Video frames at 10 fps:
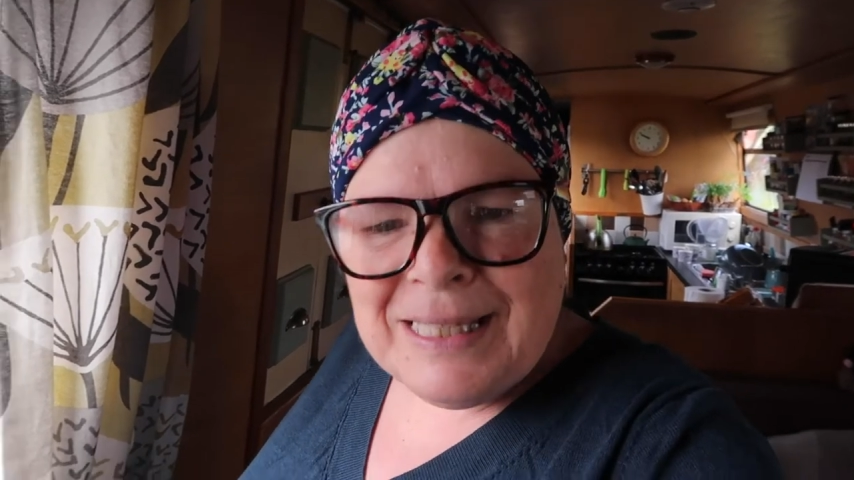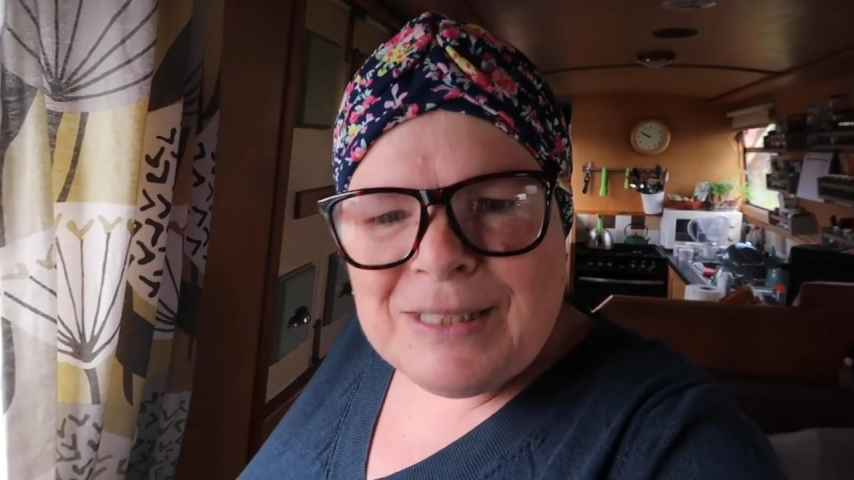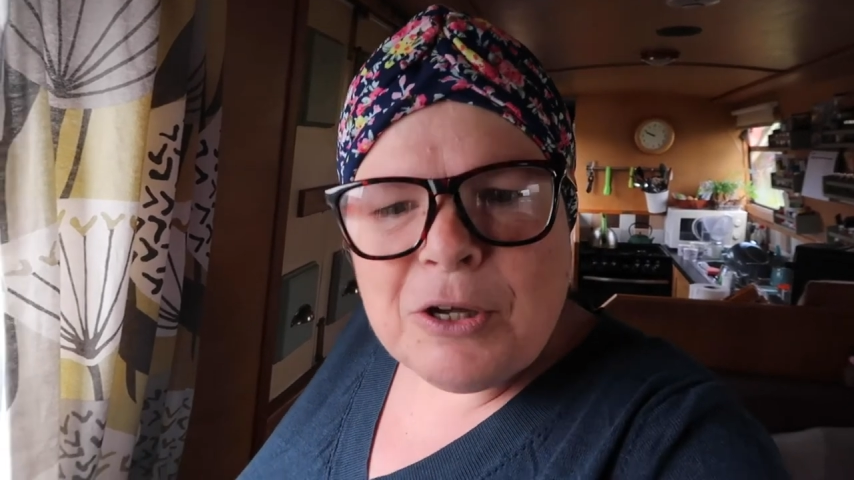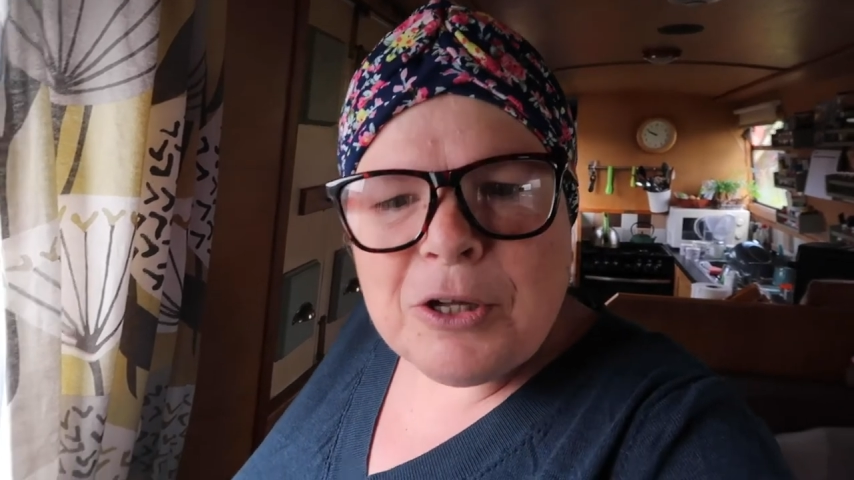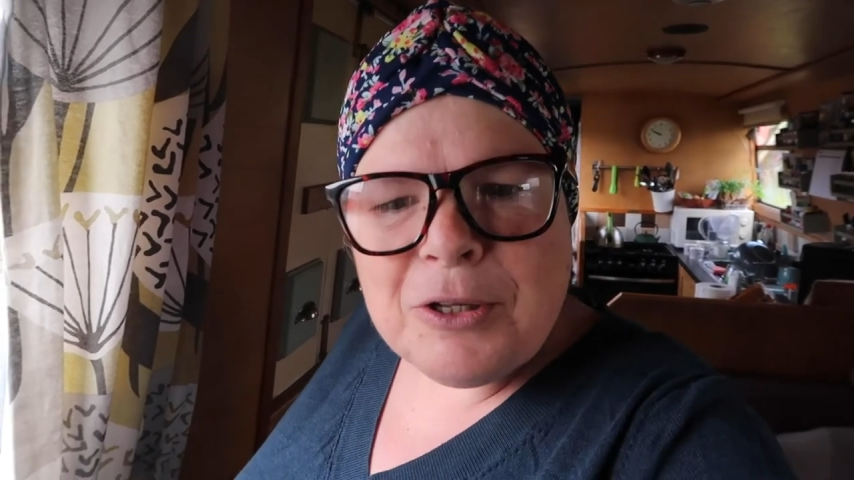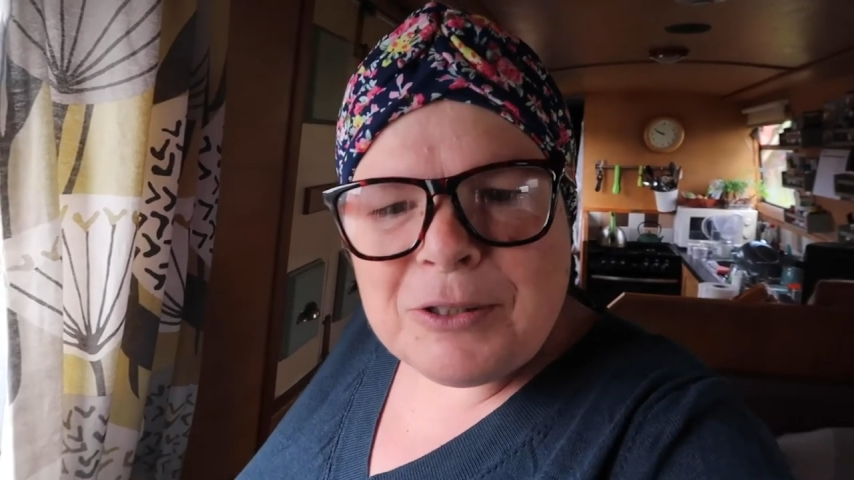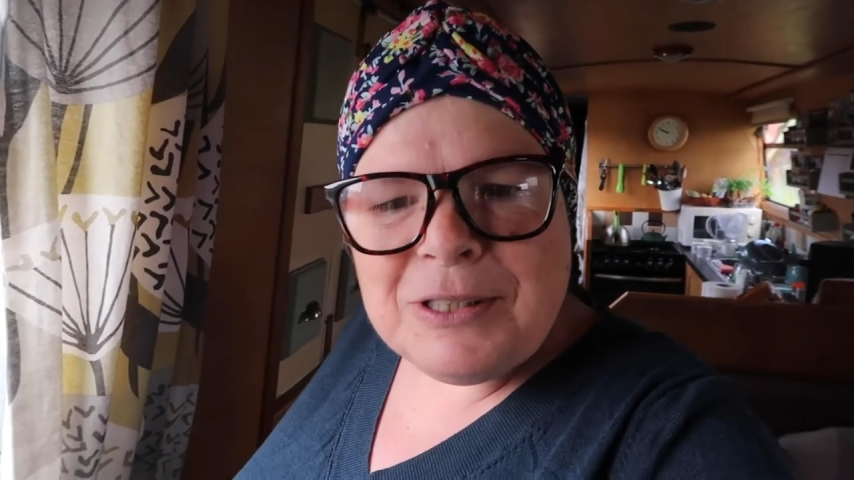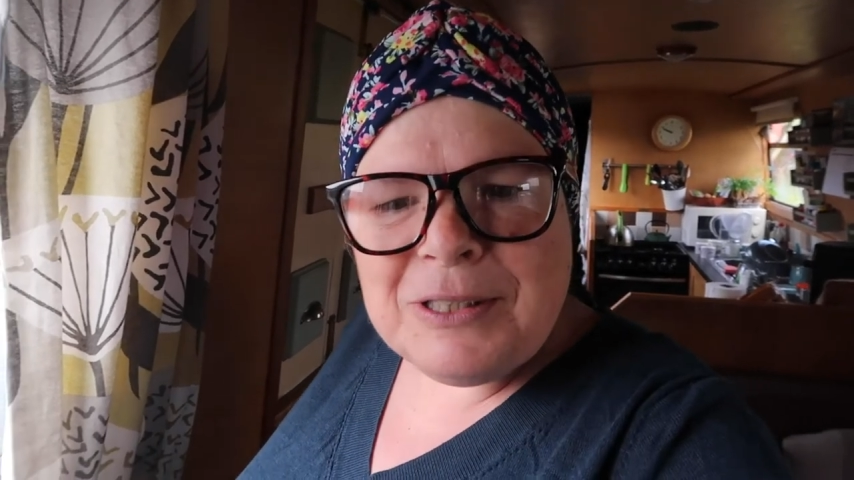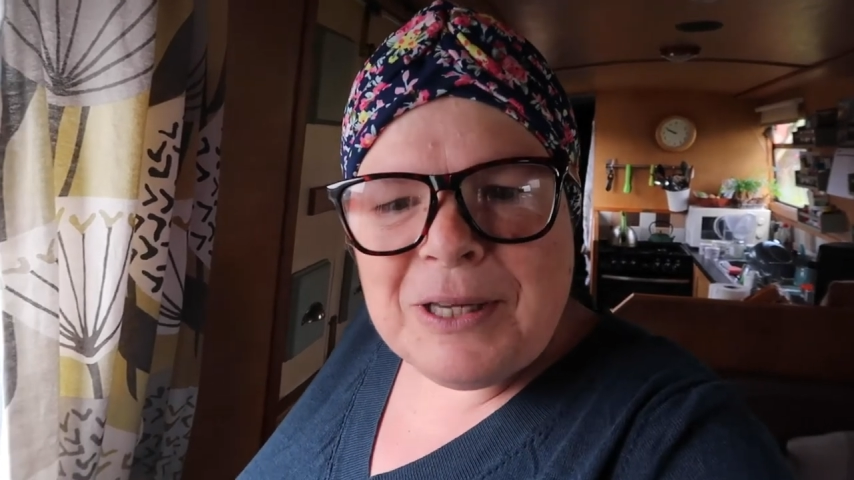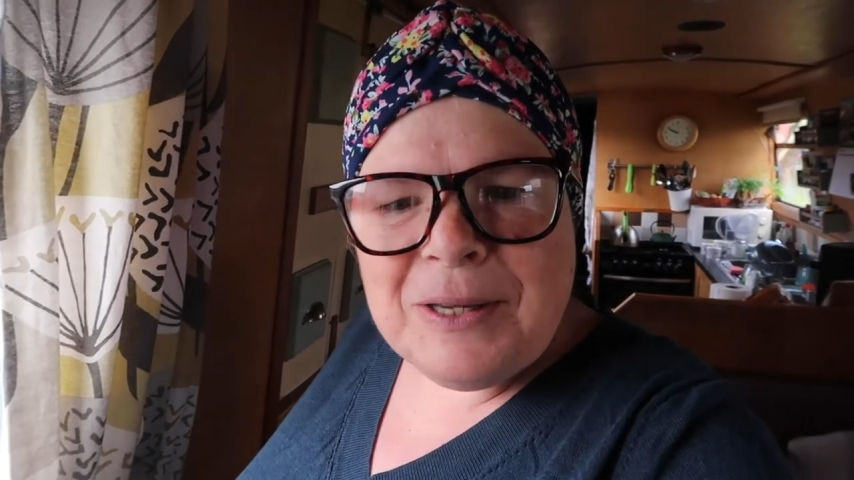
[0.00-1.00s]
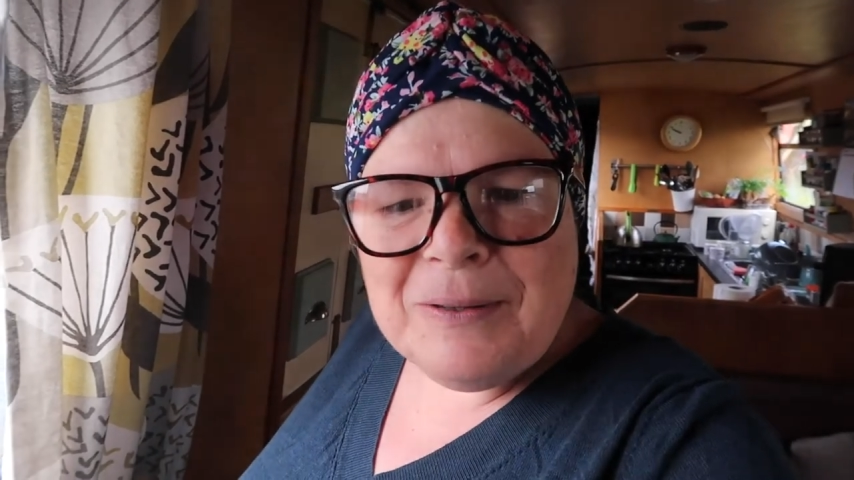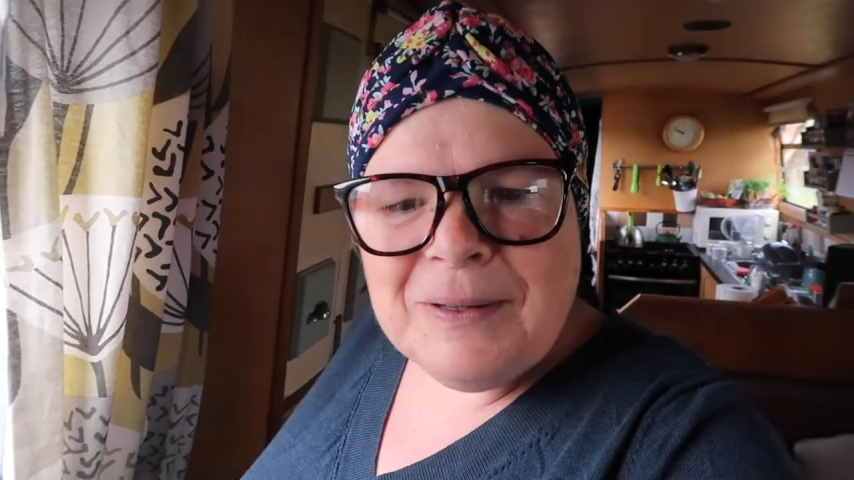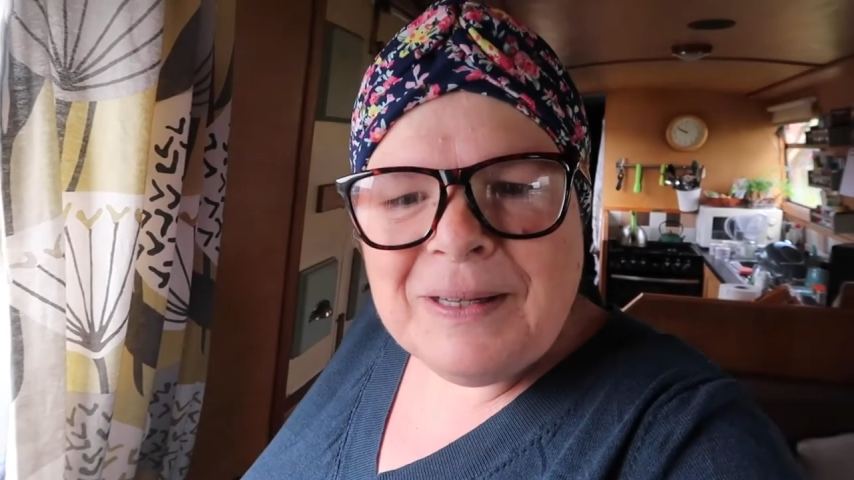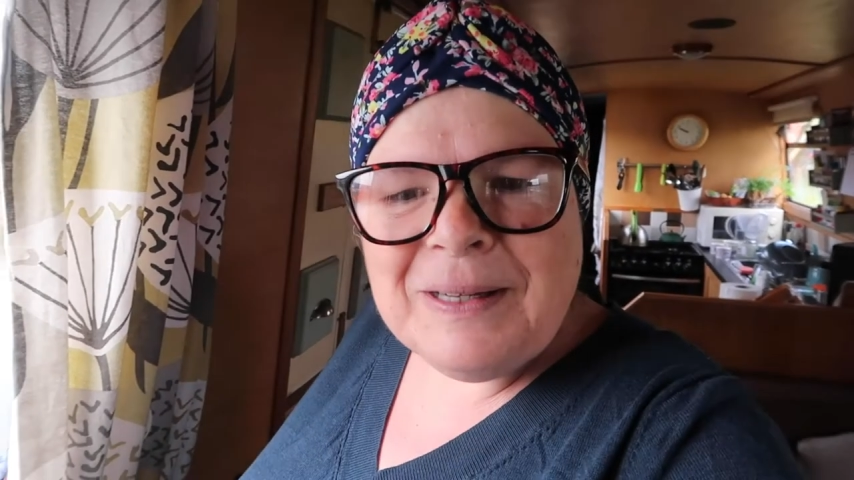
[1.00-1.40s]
He's got a lot to do. Well, I